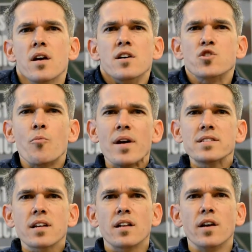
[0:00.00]
So
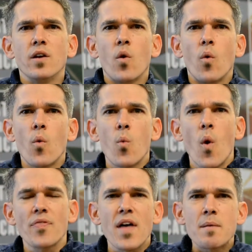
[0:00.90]
basically,
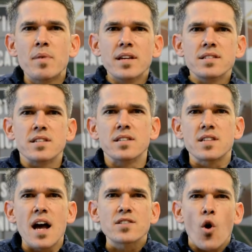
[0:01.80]
what that means
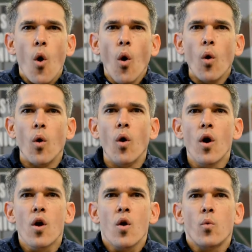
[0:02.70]
is, as a
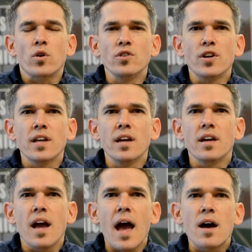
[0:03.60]
whole, we're
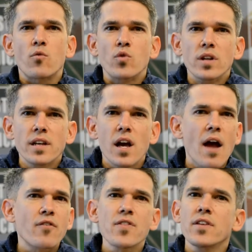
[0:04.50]
looking at really
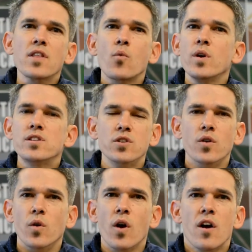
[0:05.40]
everything that we
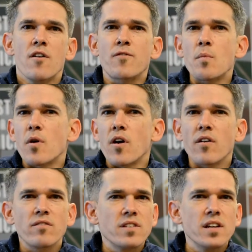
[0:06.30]
do, from
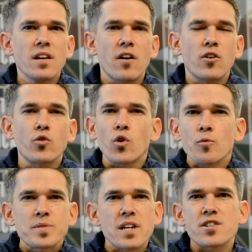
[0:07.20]
our
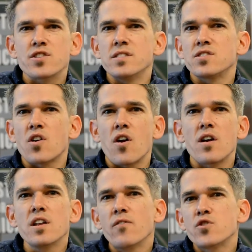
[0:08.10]
group sessions,
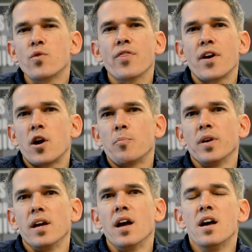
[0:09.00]
our individual
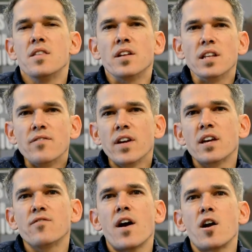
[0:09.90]
therapy, the
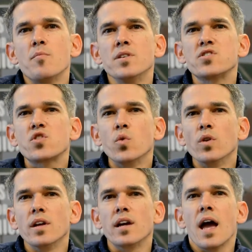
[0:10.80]
living environment,
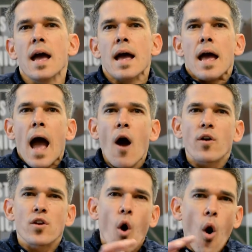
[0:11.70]
schooling. How
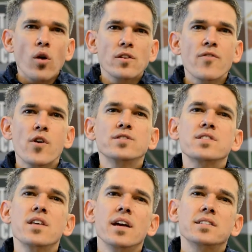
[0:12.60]
can all of
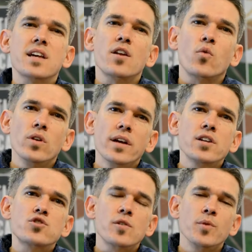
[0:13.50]
those things kind of really
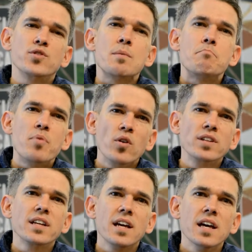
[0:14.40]
contribute to
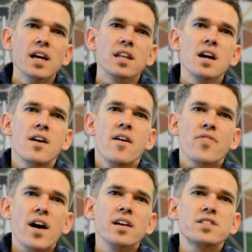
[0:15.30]
building in
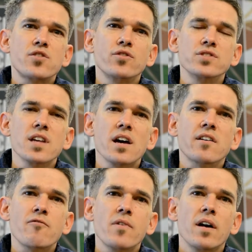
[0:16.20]
that internal
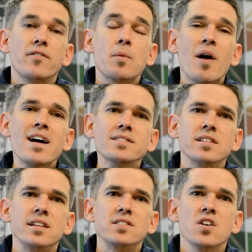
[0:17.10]
set of
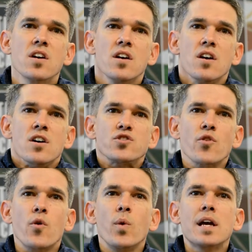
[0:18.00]
capacities
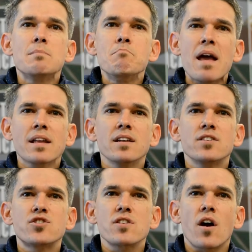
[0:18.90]
so that we can
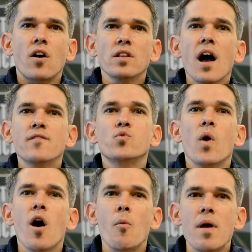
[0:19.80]
manage our lives
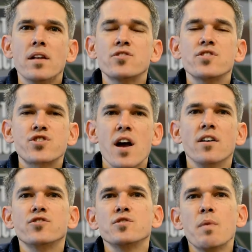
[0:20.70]
well, manage the
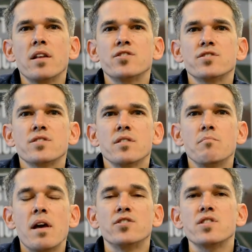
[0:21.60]
challenges,
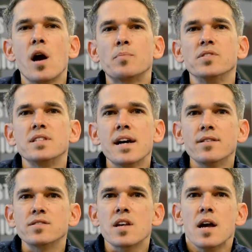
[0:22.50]
manage the ups and
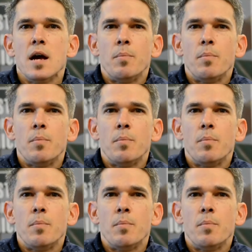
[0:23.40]
downs?